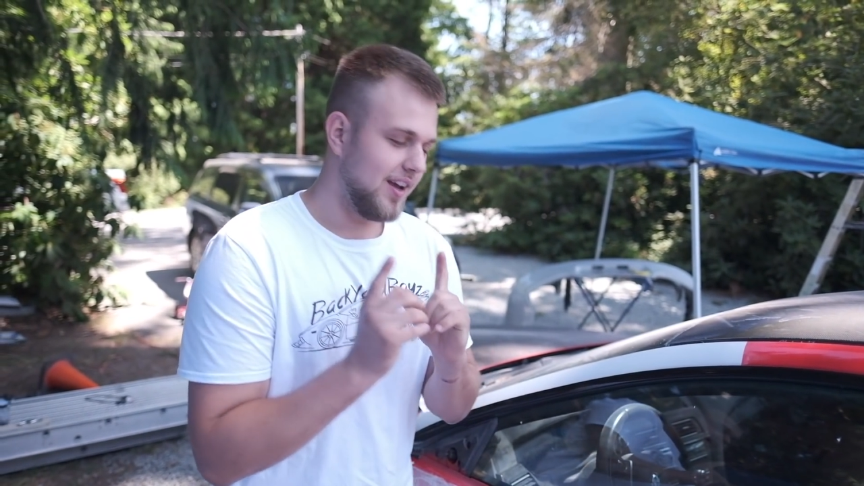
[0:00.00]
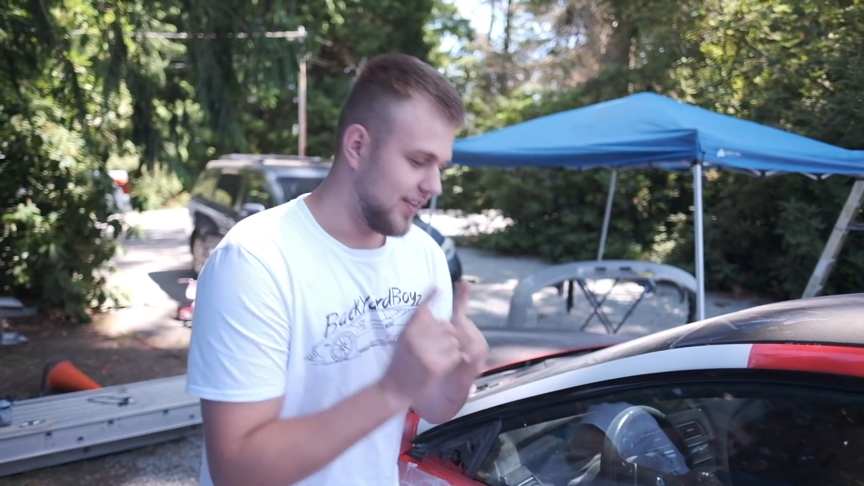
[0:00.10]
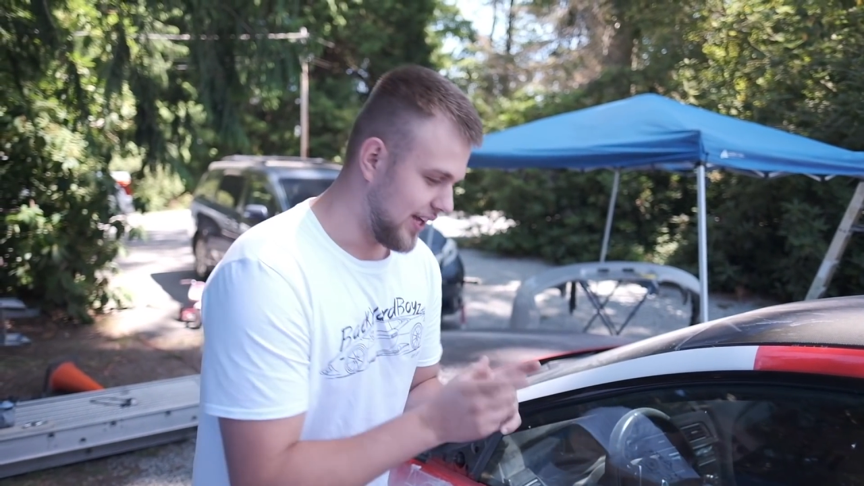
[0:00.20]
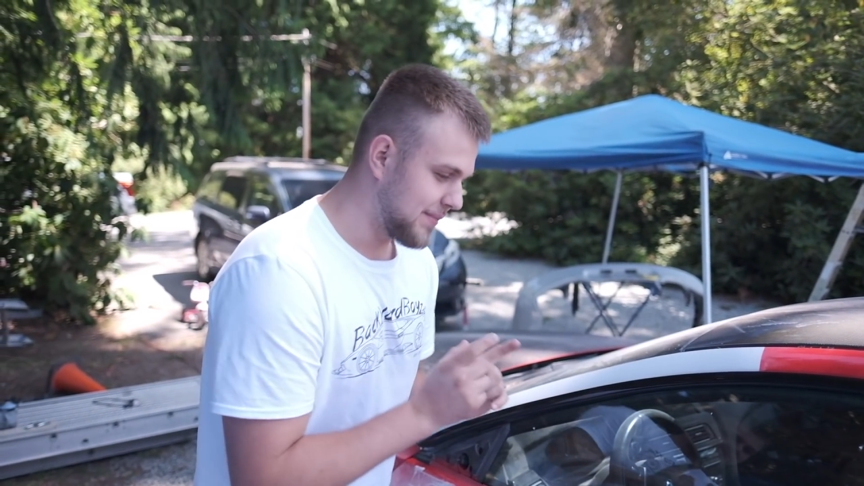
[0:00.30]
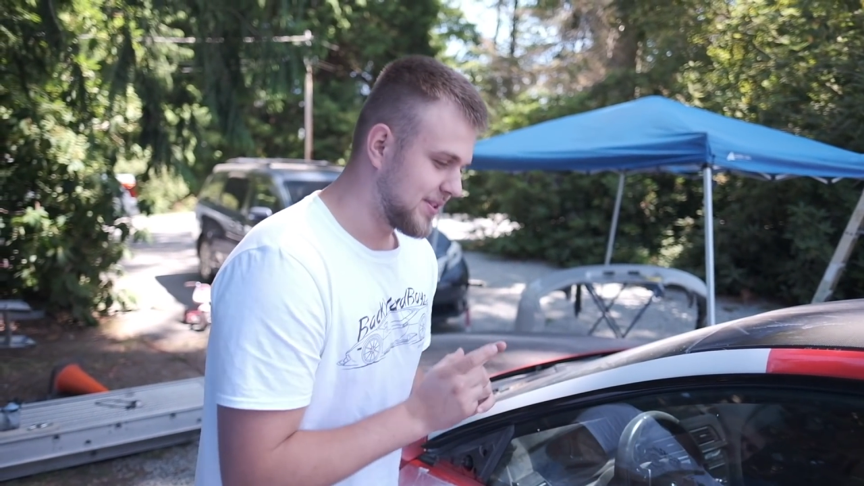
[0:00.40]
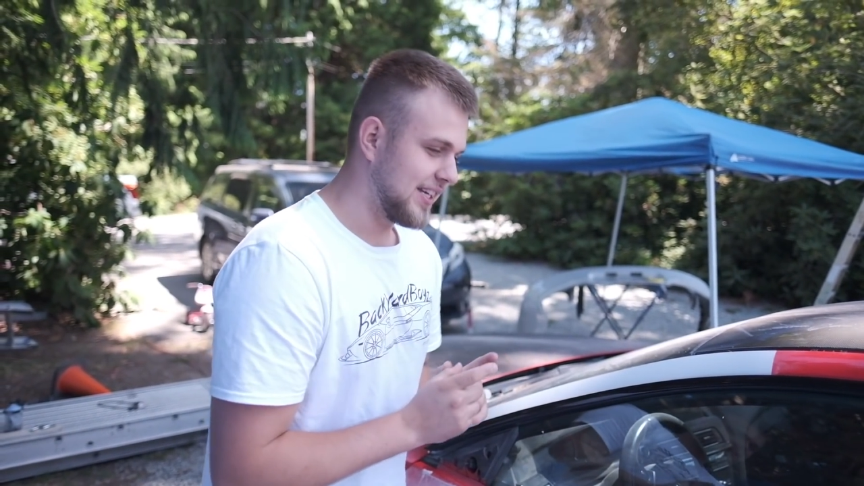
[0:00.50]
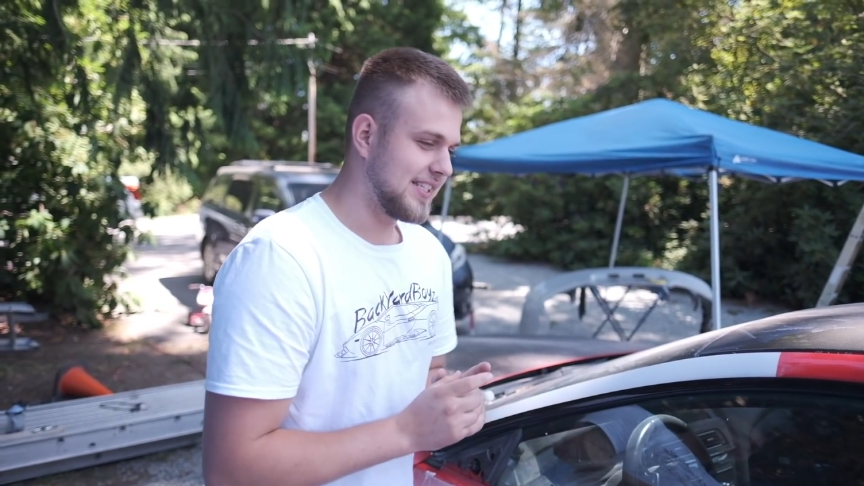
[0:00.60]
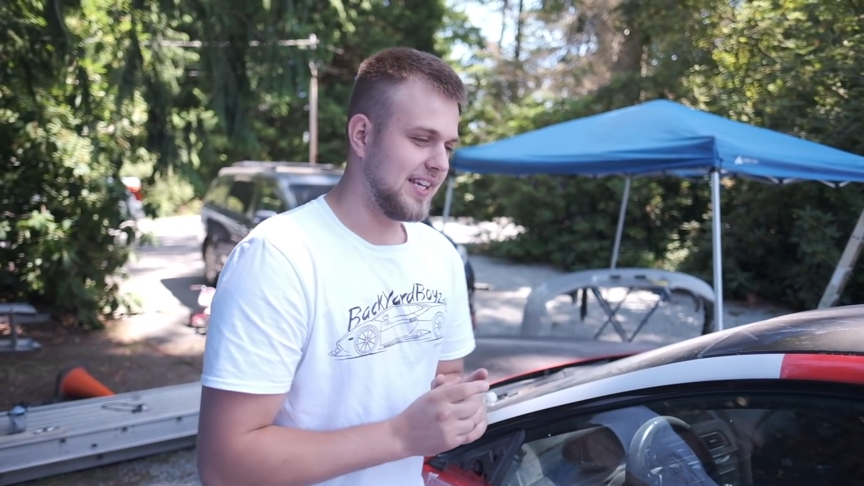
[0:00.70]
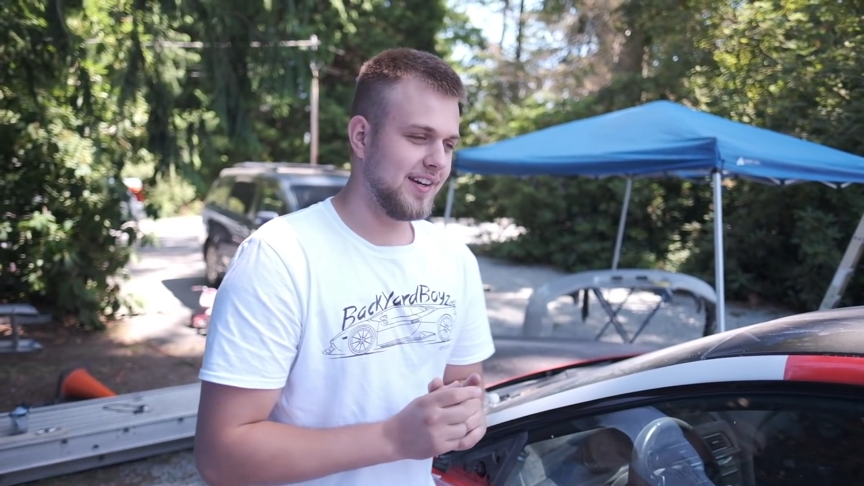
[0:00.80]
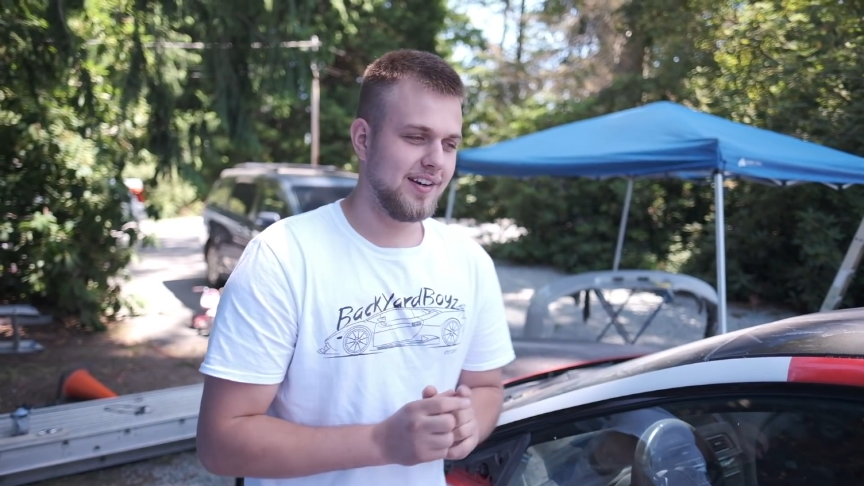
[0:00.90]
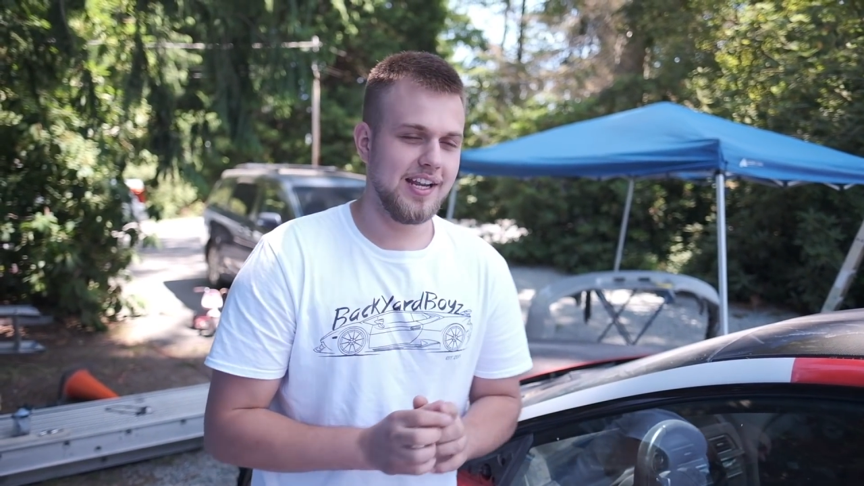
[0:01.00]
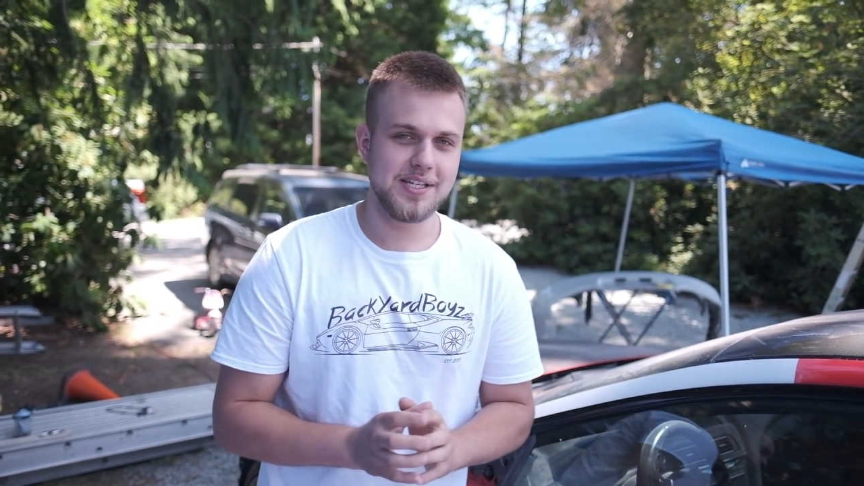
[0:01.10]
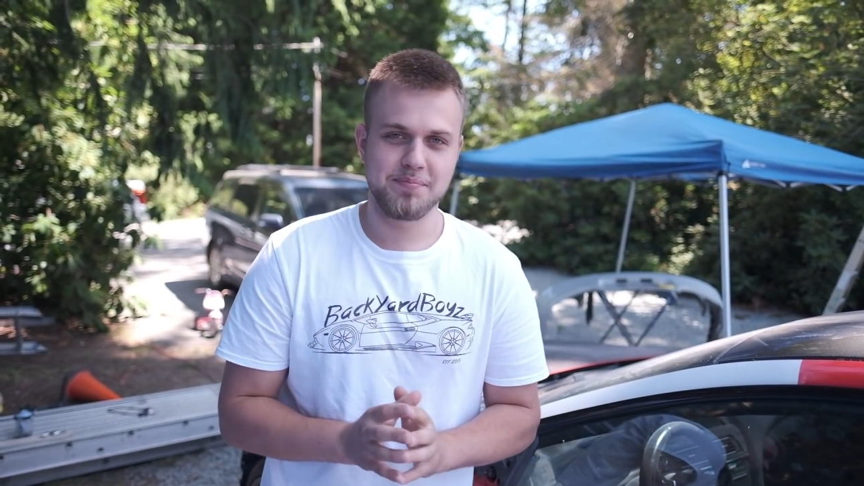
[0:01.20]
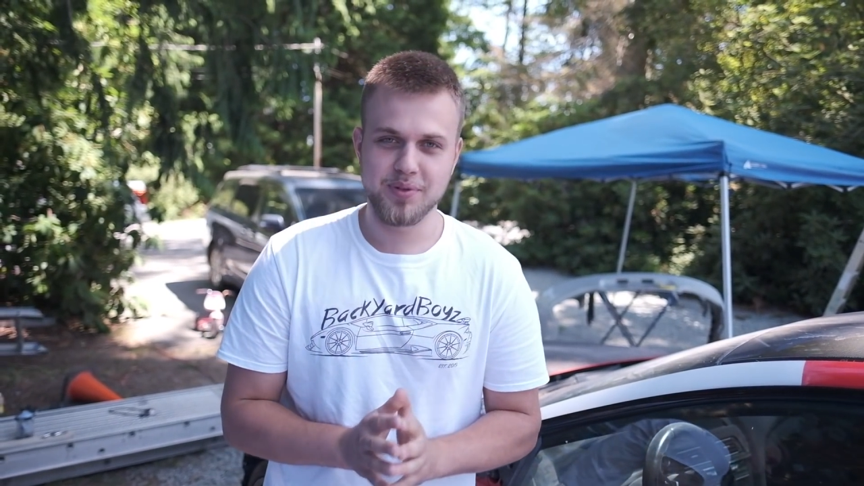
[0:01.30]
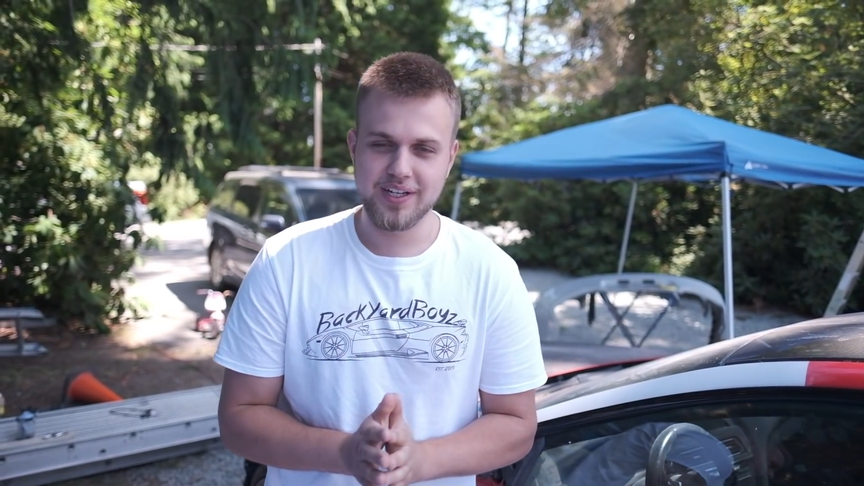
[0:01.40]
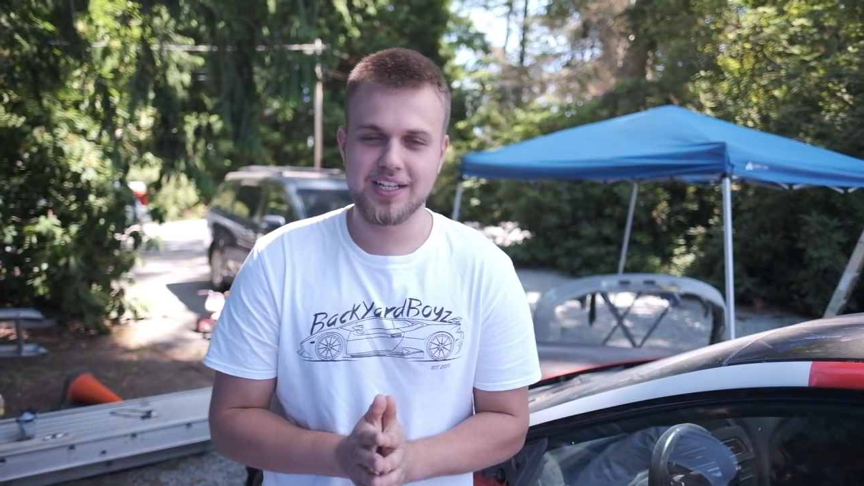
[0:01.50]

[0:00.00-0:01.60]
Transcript: the M6 here is pretty